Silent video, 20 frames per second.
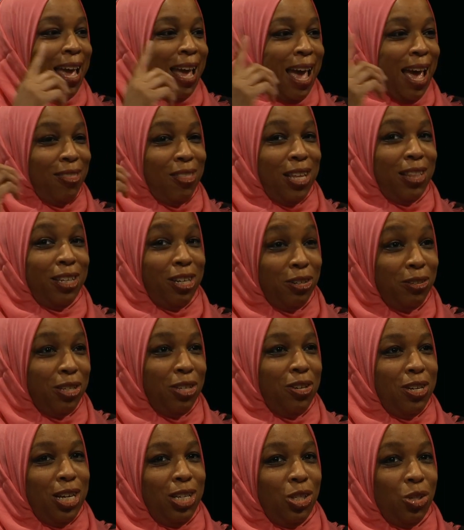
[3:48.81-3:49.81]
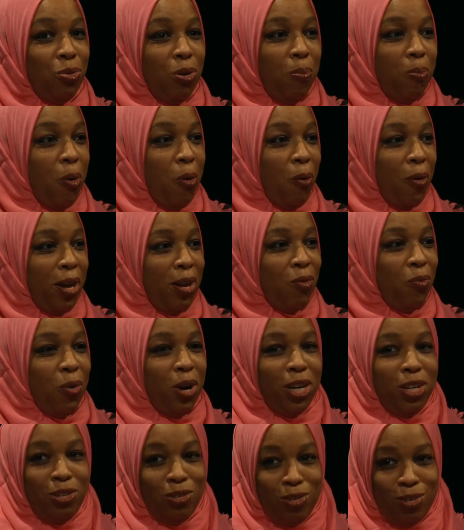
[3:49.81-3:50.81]
and then literally you get to a point
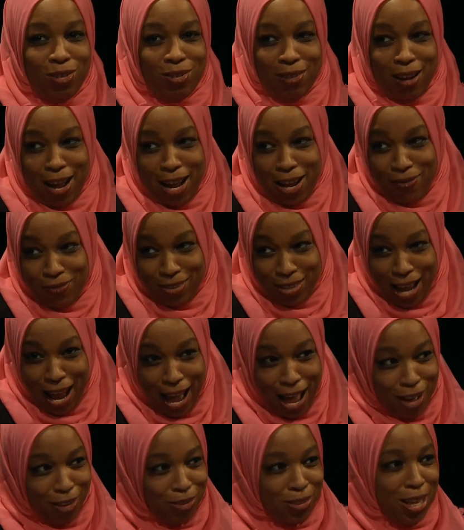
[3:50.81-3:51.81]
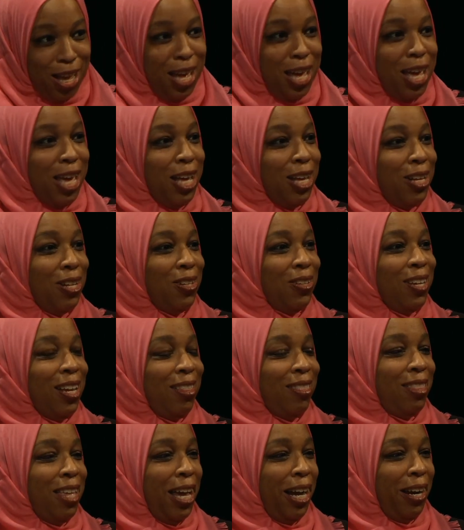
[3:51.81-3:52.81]
where you drive down the hill,
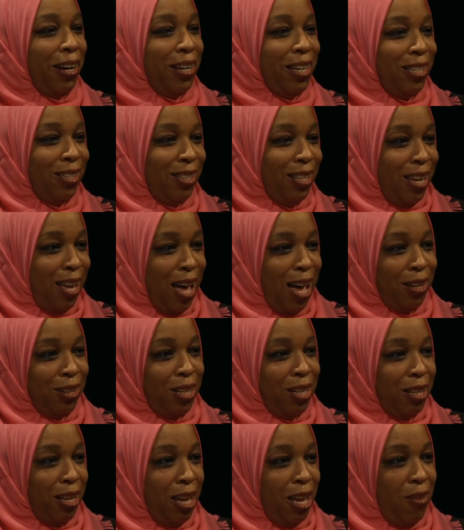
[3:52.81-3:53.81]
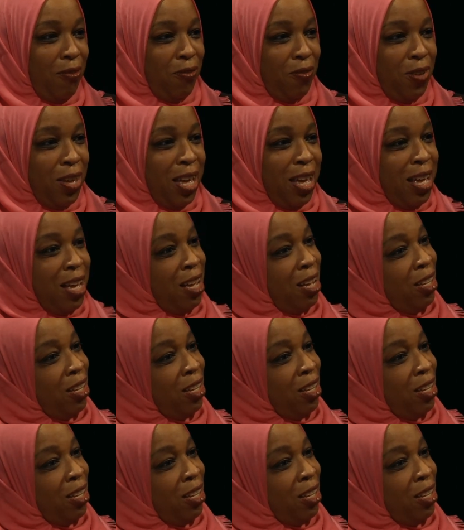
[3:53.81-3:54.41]
and there is the enclave. Wow.